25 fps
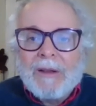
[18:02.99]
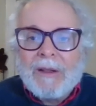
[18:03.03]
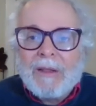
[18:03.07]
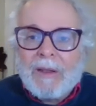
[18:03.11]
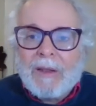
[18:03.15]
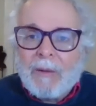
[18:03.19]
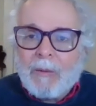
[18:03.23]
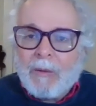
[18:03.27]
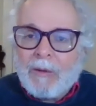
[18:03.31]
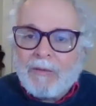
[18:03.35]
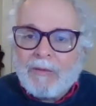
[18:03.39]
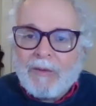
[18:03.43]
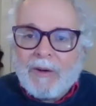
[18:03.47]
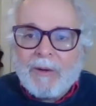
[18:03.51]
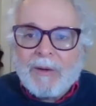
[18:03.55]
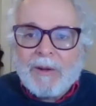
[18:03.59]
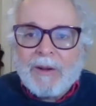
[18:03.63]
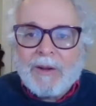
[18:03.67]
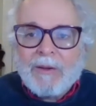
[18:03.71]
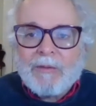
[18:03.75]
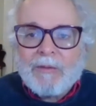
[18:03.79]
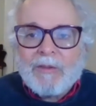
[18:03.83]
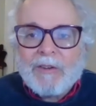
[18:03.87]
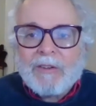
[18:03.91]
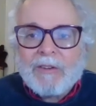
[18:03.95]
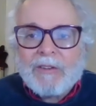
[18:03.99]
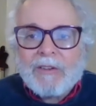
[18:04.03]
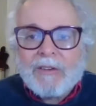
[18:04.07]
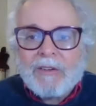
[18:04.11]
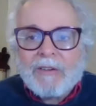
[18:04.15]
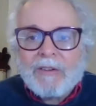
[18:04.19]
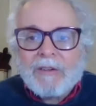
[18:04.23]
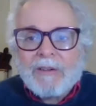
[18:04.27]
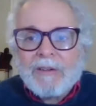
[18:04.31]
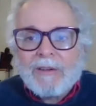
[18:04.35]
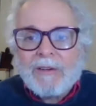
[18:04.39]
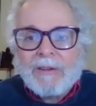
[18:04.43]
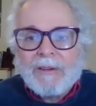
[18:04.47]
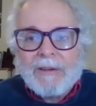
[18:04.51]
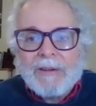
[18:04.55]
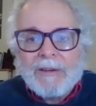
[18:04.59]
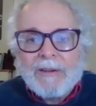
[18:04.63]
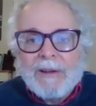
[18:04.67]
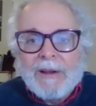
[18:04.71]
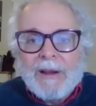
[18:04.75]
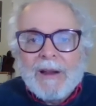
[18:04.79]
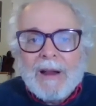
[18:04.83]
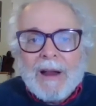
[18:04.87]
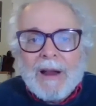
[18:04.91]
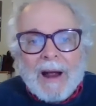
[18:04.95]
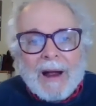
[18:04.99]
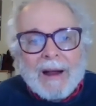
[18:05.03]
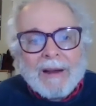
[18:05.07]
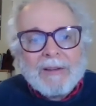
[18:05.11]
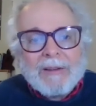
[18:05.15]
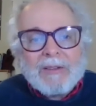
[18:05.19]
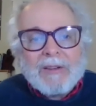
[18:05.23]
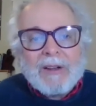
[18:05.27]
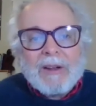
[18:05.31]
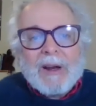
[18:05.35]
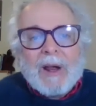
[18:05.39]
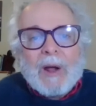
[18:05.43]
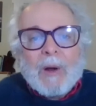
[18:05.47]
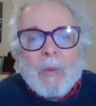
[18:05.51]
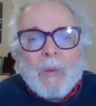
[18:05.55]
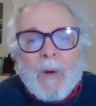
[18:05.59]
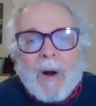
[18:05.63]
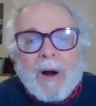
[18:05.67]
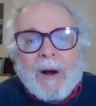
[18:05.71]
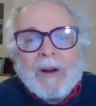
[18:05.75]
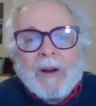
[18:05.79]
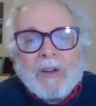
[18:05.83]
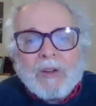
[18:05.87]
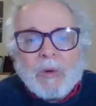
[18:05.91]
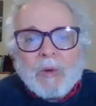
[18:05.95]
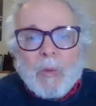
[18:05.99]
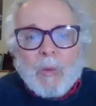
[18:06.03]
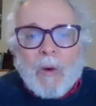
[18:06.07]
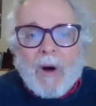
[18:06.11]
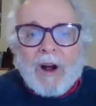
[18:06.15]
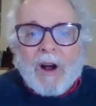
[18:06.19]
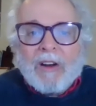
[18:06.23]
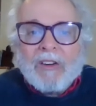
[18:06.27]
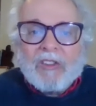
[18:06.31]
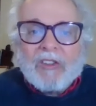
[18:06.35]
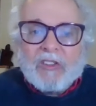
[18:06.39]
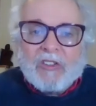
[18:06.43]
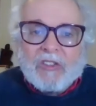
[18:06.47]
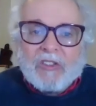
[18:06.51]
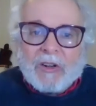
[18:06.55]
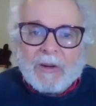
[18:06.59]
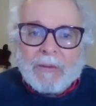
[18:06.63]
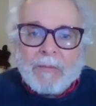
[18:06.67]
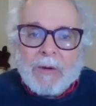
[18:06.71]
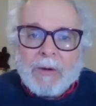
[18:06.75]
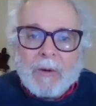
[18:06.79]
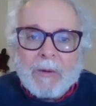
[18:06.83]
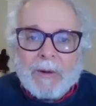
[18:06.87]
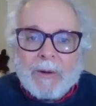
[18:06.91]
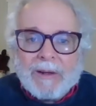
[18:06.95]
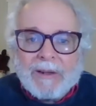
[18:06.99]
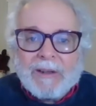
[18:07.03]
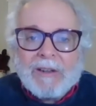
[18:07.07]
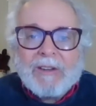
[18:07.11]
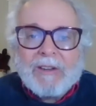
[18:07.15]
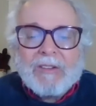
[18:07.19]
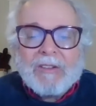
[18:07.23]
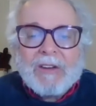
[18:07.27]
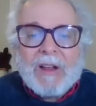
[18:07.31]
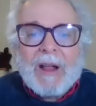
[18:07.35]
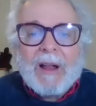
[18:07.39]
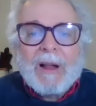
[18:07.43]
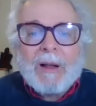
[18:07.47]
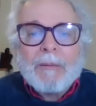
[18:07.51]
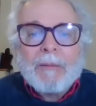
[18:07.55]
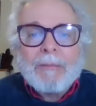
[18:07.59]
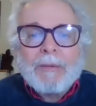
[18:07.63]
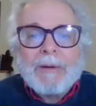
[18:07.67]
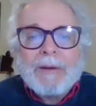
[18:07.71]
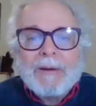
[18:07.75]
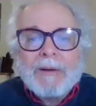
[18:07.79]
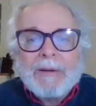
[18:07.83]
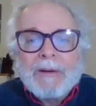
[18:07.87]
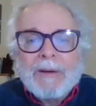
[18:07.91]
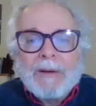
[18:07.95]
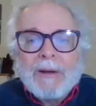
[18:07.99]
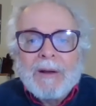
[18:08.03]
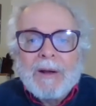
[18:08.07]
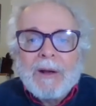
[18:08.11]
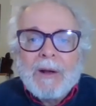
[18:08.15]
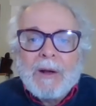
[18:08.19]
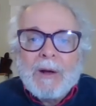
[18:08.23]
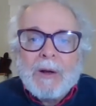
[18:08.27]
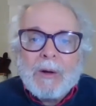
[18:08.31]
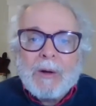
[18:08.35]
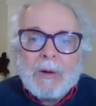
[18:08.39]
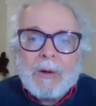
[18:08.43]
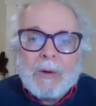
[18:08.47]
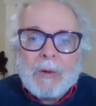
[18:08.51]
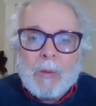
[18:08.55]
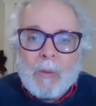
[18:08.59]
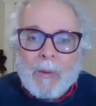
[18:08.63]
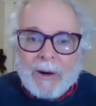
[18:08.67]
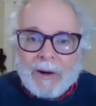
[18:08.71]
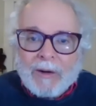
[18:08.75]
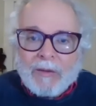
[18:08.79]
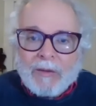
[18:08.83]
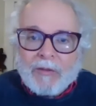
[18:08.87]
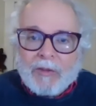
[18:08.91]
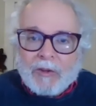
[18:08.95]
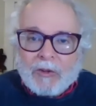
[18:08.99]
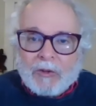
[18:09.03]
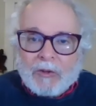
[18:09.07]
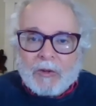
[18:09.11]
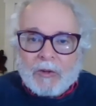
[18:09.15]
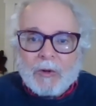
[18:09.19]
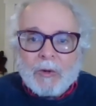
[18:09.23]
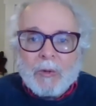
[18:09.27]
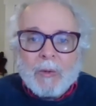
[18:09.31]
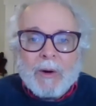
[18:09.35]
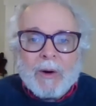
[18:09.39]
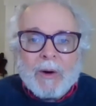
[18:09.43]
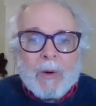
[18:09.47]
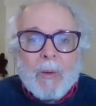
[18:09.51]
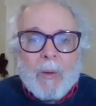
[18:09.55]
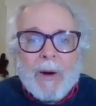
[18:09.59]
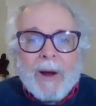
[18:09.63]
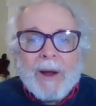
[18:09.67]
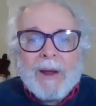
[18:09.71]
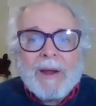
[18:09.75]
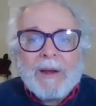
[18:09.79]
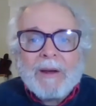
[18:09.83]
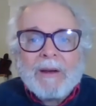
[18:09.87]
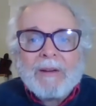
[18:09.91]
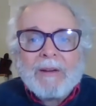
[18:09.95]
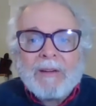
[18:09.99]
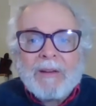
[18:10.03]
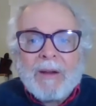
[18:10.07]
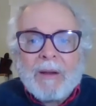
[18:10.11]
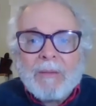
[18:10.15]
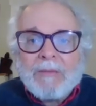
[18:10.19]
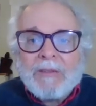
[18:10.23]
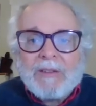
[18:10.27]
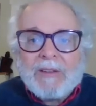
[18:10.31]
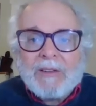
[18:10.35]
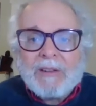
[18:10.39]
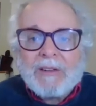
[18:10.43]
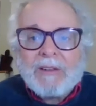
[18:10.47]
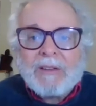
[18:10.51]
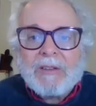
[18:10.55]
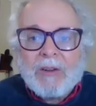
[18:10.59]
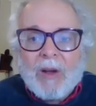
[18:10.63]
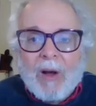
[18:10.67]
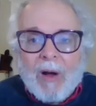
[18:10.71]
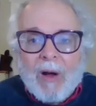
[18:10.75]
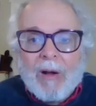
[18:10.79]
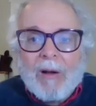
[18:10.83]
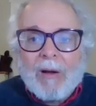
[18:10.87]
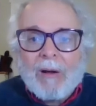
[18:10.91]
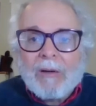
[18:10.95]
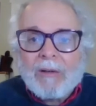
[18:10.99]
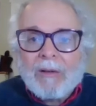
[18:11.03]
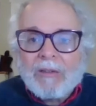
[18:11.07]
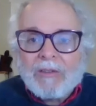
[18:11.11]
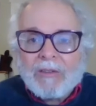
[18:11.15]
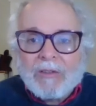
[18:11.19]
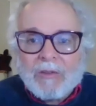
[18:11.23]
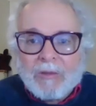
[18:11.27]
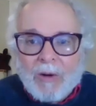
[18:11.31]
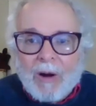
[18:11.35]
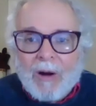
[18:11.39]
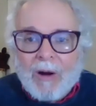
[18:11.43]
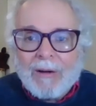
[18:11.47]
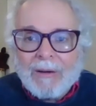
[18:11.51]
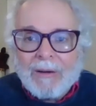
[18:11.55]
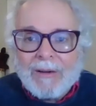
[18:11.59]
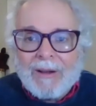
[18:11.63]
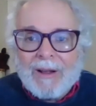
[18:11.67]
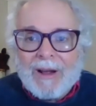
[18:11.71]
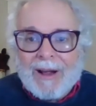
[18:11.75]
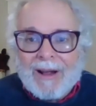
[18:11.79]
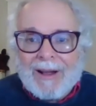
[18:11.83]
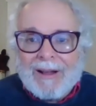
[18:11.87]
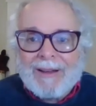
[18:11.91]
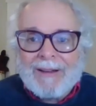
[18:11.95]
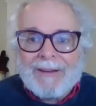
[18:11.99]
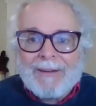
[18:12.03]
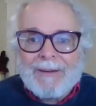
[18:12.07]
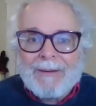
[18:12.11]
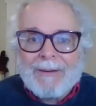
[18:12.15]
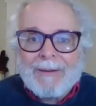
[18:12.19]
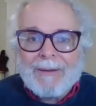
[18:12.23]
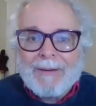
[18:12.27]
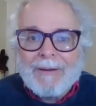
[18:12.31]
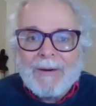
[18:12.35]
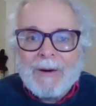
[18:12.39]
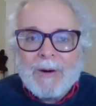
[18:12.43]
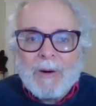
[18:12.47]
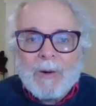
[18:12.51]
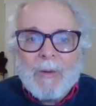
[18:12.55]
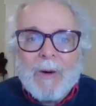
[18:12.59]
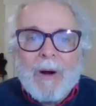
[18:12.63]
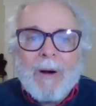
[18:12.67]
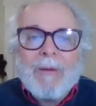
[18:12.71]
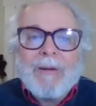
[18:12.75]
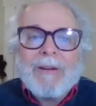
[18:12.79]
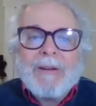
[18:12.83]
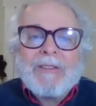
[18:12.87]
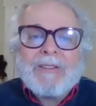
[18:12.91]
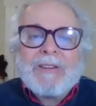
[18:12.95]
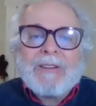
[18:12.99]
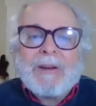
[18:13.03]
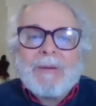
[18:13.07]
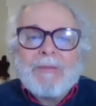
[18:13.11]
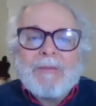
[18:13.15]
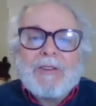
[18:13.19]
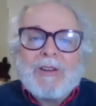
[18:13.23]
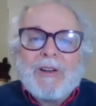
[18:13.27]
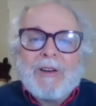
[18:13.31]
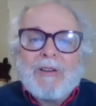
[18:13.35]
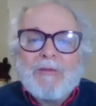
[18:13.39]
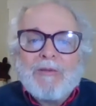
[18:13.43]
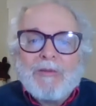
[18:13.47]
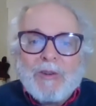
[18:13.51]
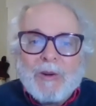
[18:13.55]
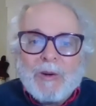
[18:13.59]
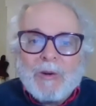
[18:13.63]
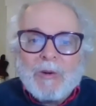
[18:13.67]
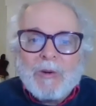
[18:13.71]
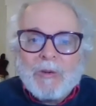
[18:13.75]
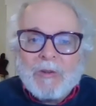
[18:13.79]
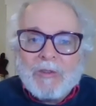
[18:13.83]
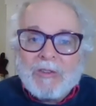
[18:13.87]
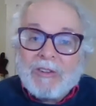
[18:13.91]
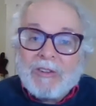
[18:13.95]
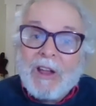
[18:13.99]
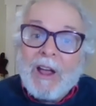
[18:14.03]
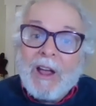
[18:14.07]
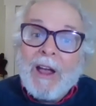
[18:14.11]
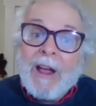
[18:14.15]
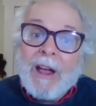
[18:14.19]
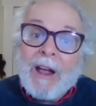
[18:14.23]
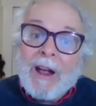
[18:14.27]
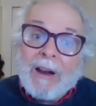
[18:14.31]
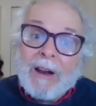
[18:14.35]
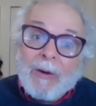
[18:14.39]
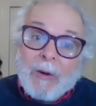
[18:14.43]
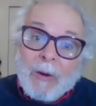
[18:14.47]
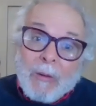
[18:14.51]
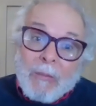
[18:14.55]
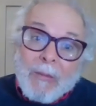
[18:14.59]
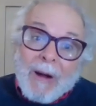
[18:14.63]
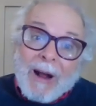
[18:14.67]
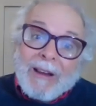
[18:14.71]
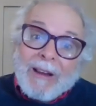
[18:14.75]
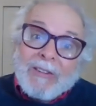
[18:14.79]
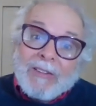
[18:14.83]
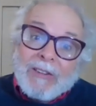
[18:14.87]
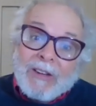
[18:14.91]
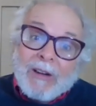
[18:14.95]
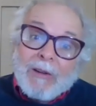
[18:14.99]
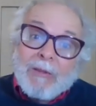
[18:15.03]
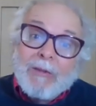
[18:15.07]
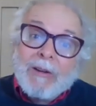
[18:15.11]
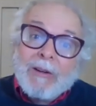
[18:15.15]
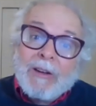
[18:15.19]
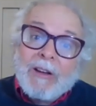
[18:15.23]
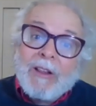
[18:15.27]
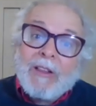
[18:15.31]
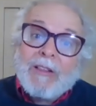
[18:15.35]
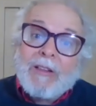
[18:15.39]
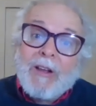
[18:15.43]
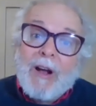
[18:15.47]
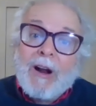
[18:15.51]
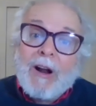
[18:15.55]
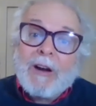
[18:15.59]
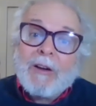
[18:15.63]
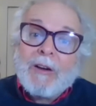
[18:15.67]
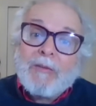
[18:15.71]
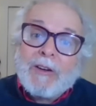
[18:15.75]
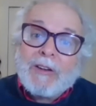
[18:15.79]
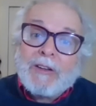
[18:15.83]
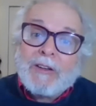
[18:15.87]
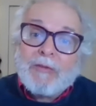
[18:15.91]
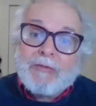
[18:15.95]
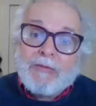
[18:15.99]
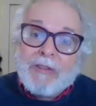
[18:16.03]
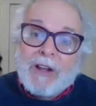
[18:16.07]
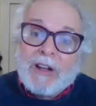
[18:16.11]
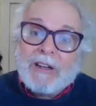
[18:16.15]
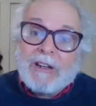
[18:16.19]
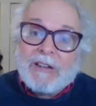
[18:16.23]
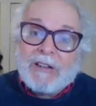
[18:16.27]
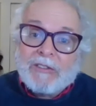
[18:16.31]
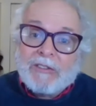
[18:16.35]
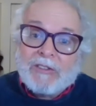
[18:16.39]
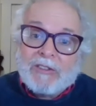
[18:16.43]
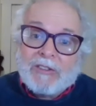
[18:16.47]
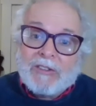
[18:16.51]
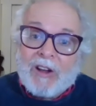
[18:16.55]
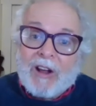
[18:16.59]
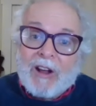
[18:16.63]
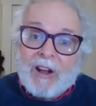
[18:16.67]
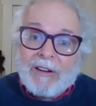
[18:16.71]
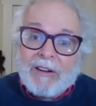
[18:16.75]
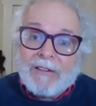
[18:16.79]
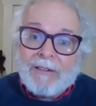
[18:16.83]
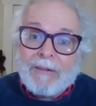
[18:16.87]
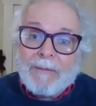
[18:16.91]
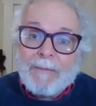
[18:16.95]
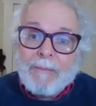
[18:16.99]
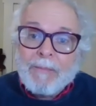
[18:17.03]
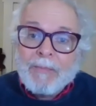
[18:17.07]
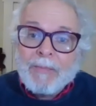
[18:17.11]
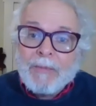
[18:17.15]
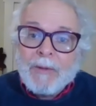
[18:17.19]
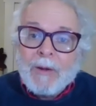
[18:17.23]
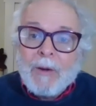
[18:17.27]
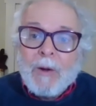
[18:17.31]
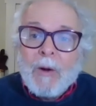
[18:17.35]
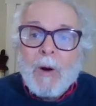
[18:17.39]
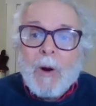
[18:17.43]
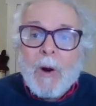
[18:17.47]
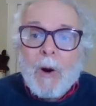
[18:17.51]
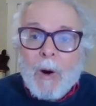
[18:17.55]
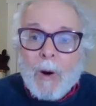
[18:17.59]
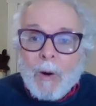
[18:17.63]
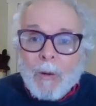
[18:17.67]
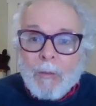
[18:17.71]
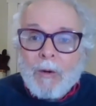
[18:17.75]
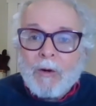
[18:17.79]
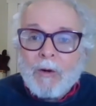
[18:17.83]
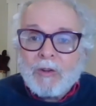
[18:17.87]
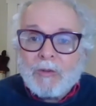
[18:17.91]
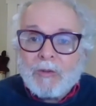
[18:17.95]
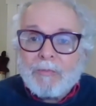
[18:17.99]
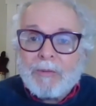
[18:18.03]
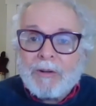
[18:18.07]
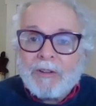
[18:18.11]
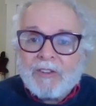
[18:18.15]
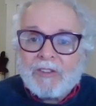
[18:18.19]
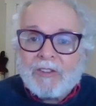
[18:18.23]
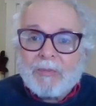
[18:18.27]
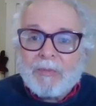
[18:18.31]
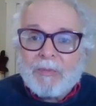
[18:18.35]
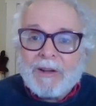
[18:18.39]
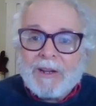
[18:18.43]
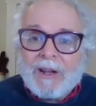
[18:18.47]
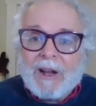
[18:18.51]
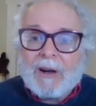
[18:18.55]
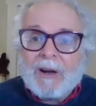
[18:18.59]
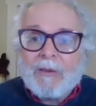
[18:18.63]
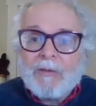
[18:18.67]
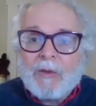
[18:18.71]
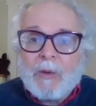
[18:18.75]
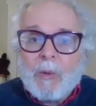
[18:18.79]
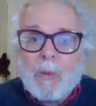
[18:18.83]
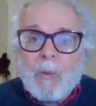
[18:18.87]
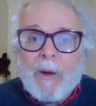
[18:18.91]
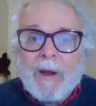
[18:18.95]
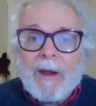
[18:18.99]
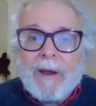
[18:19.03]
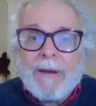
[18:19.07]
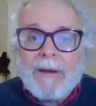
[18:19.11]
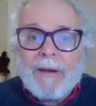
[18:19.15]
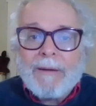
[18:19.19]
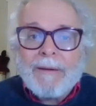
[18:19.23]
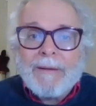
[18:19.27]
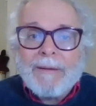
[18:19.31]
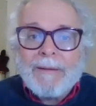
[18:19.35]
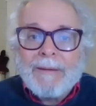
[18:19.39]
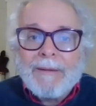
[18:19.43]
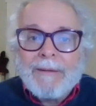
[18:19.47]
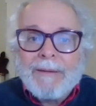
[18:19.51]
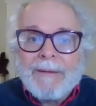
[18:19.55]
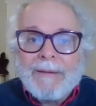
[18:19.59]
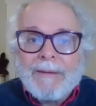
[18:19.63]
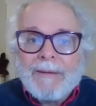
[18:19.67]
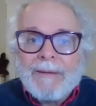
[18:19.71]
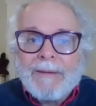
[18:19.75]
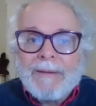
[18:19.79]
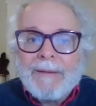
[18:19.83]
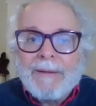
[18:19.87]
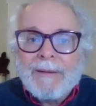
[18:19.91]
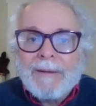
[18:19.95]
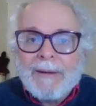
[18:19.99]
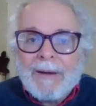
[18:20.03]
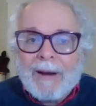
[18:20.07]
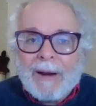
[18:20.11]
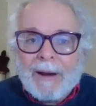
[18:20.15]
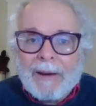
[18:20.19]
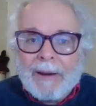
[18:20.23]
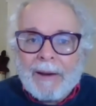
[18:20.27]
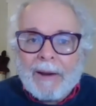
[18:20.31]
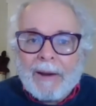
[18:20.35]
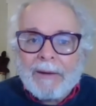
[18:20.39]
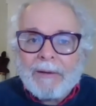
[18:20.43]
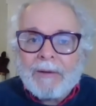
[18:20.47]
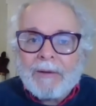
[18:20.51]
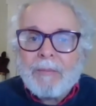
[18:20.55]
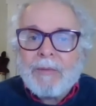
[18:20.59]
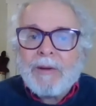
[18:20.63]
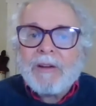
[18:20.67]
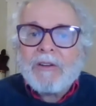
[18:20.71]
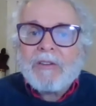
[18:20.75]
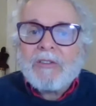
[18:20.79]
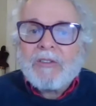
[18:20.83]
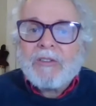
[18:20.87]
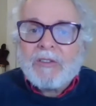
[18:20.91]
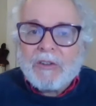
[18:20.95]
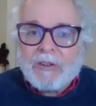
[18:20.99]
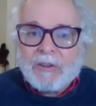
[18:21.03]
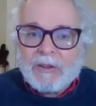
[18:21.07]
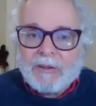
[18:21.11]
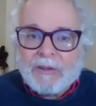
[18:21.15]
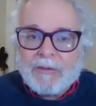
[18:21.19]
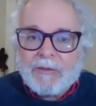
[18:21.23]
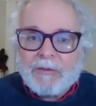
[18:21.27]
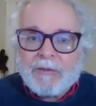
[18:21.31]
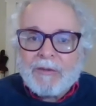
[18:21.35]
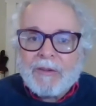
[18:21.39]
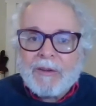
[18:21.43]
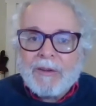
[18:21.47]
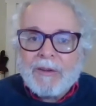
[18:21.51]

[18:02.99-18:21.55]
They were very efficient. I said I wanted to wash Jim, or at least help. One of the two, a quiet, clumsy, tall, strong guy, who always seemed confused and whom I secretly thought of as Frankenstein, almost pushed me out of the way. I had to be assertive.